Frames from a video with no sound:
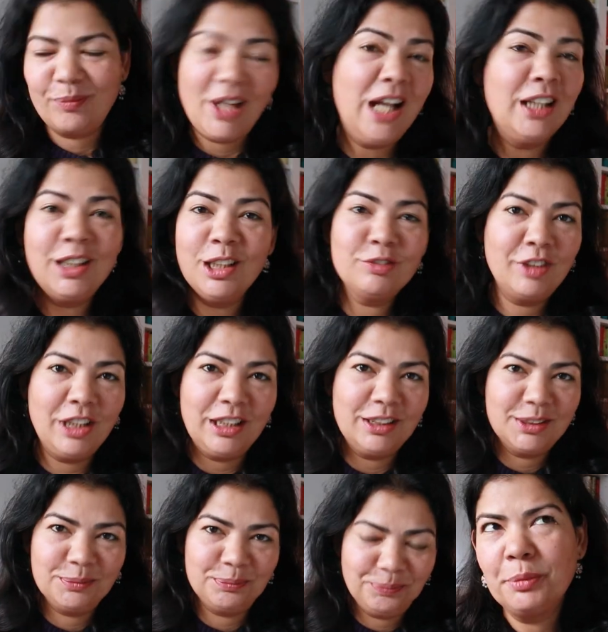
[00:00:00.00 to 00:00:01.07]
I love
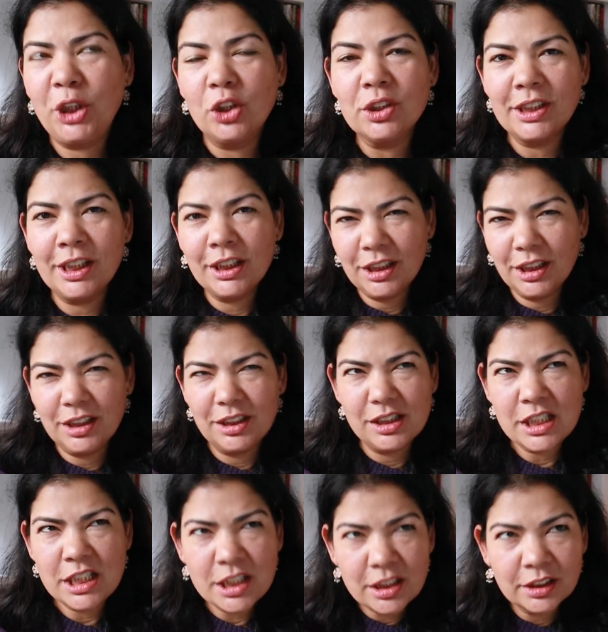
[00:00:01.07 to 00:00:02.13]
that. Because I
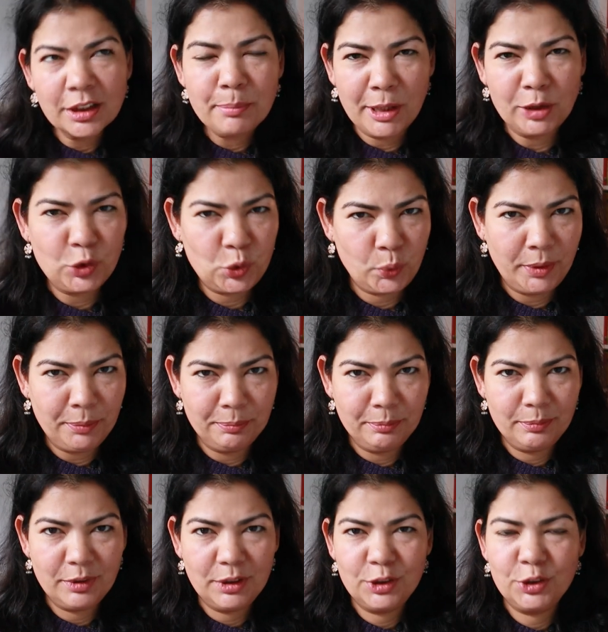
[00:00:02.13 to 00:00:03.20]
heard about
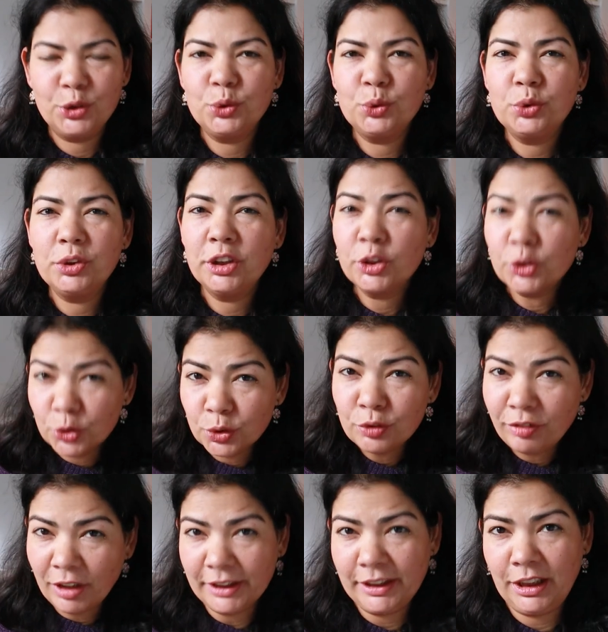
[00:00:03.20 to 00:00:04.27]
TWIM through the Guru
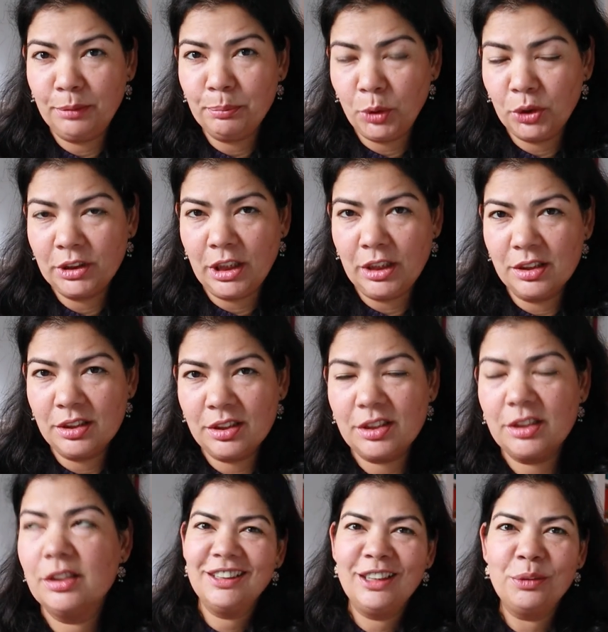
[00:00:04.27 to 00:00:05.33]
Viking
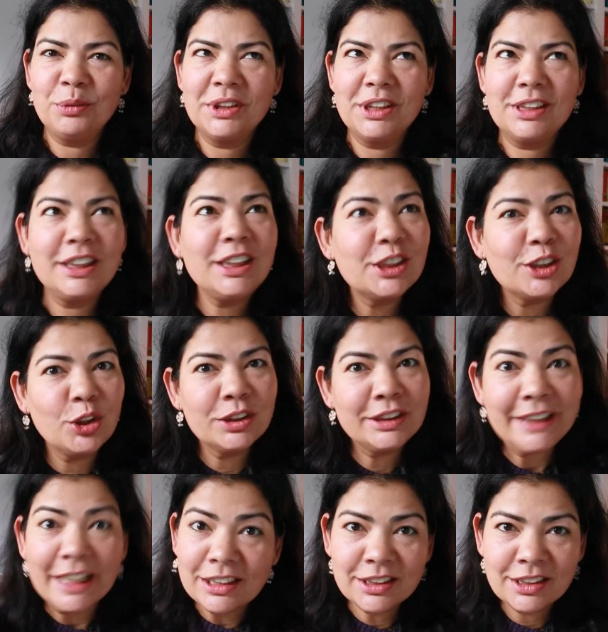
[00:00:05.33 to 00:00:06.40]
podcast, there was this teacher
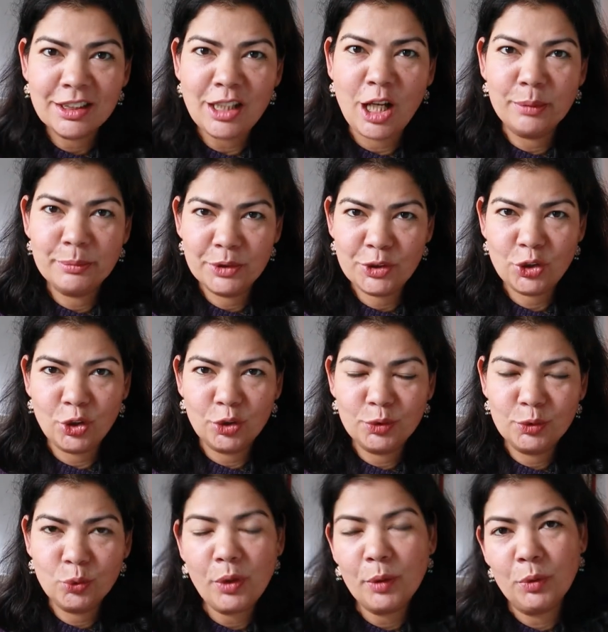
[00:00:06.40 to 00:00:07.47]
called Delson
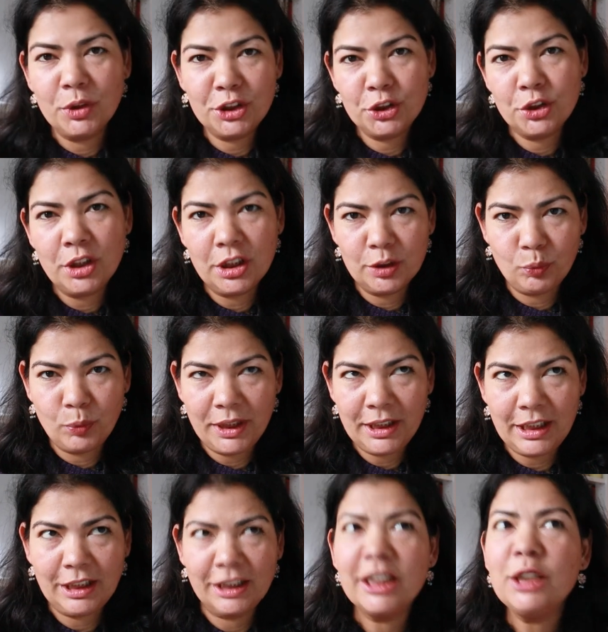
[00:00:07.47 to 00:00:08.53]
Armstrong who I wanted to learn
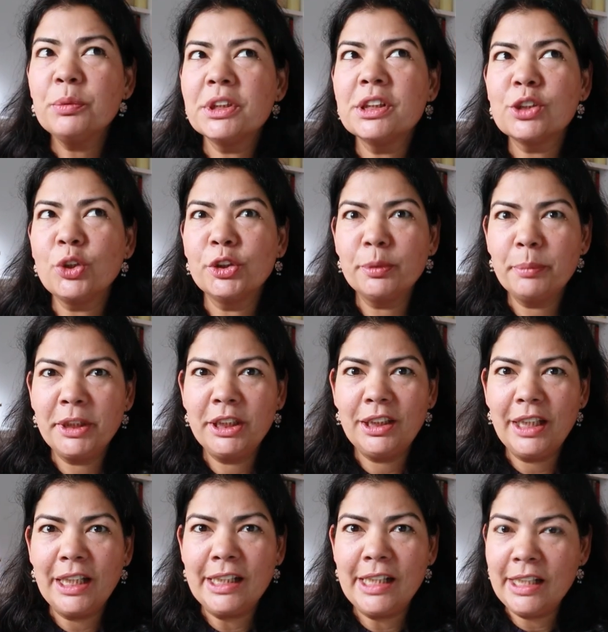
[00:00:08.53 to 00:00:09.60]
with, and he was going to
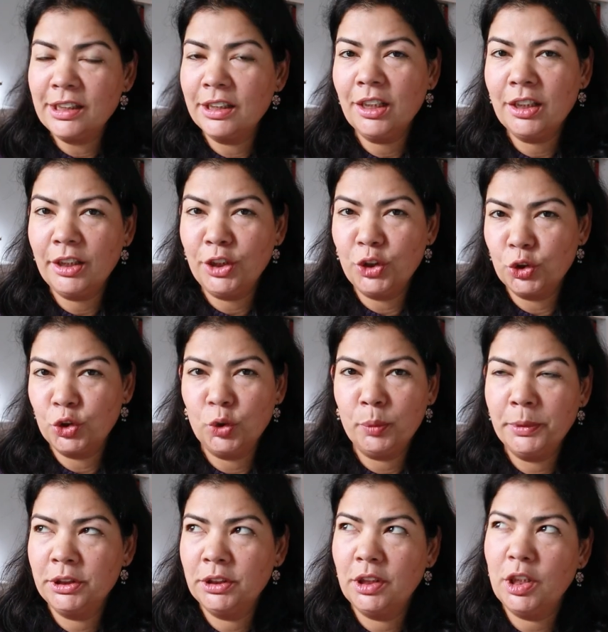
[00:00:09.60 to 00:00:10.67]
be in India in
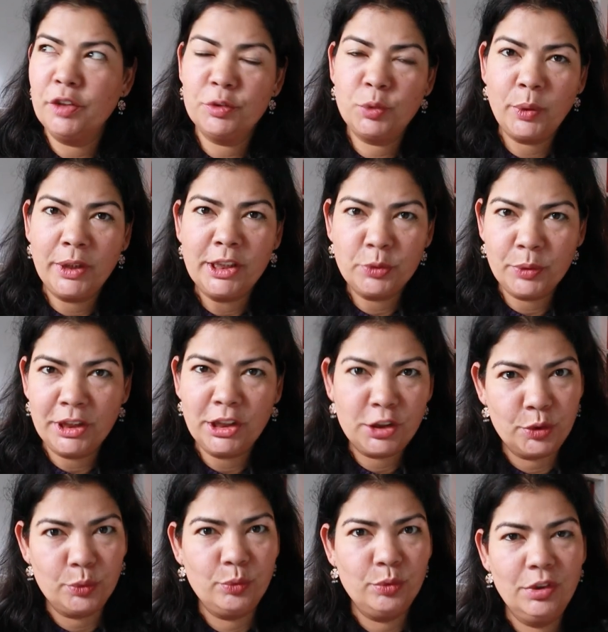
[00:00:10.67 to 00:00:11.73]
October of
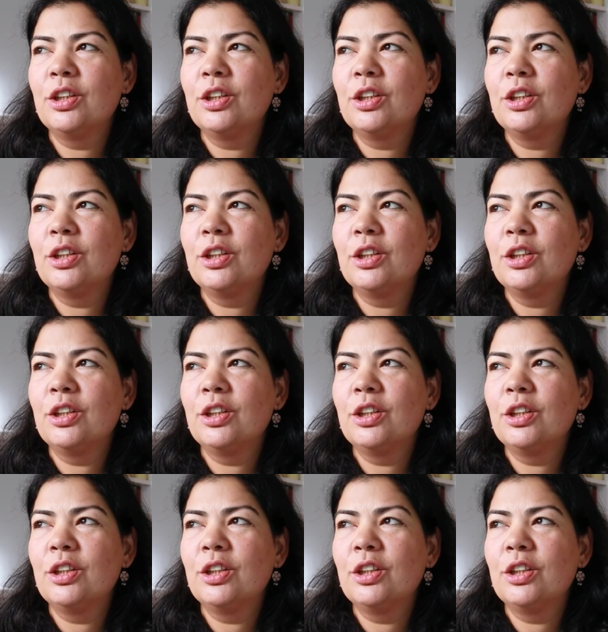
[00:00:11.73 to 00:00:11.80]
2022.